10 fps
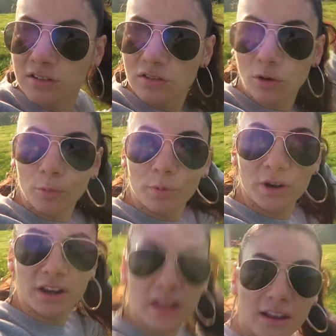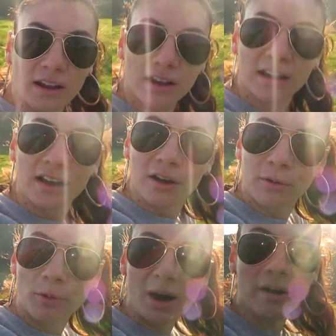so pretty.
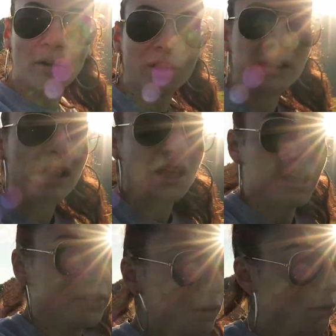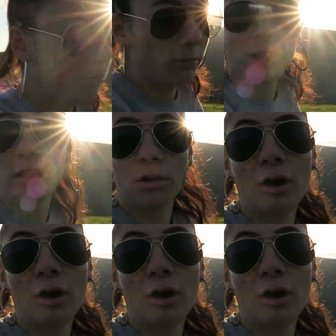Wow. So we